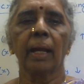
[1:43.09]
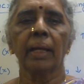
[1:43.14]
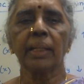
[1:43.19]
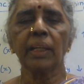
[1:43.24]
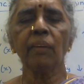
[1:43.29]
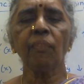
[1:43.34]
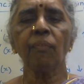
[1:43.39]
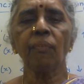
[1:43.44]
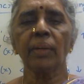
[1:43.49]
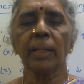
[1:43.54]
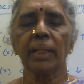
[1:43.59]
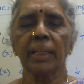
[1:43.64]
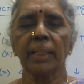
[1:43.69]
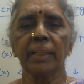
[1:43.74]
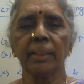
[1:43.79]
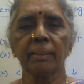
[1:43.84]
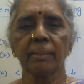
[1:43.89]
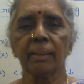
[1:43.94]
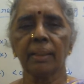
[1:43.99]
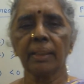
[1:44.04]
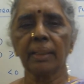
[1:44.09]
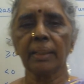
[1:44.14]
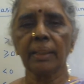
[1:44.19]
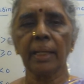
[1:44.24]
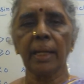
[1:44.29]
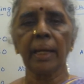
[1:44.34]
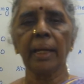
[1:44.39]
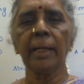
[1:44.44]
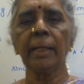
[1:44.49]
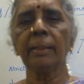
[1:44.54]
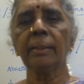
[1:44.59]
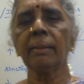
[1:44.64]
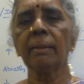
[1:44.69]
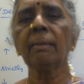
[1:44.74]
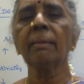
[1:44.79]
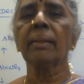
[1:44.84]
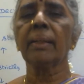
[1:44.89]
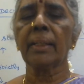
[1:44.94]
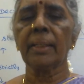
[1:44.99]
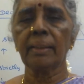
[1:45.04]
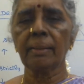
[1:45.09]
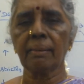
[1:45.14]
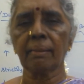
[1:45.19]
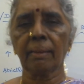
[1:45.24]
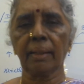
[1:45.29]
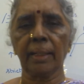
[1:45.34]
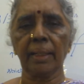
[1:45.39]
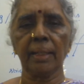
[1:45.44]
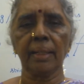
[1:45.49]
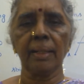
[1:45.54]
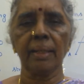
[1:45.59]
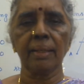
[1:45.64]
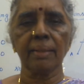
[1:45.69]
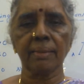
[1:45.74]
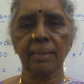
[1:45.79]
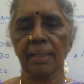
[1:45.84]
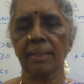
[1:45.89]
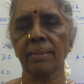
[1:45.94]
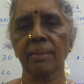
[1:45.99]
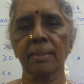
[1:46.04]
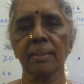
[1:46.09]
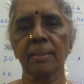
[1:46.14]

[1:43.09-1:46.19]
if it either increases